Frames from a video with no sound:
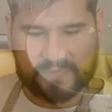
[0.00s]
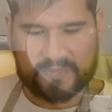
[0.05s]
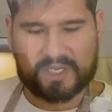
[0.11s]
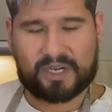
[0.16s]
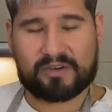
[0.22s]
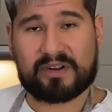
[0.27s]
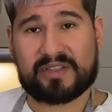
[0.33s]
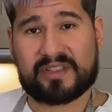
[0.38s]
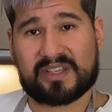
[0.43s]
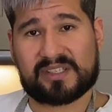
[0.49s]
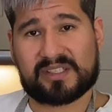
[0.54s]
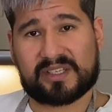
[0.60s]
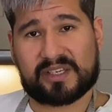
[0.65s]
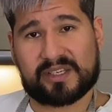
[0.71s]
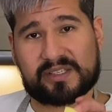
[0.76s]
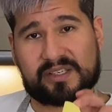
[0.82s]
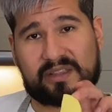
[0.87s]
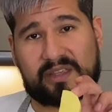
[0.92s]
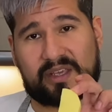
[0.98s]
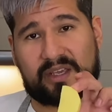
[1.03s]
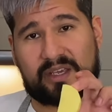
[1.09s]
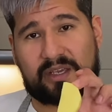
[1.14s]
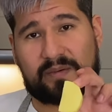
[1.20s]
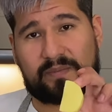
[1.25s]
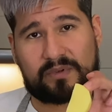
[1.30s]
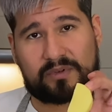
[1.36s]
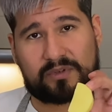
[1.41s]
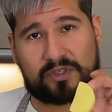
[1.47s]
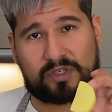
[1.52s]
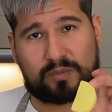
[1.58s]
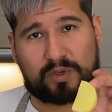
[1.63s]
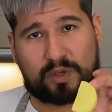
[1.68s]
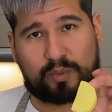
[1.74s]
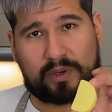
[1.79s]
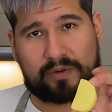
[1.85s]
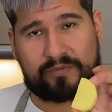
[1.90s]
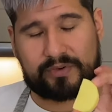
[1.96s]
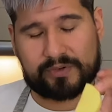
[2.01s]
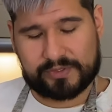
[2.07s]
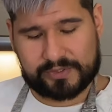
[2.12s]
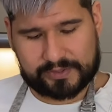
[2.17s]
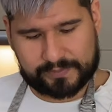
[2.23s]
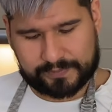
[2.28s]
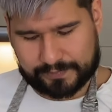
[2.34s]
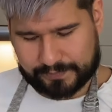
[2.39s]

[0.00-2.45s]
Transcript: Around this size, I think, should work well for us.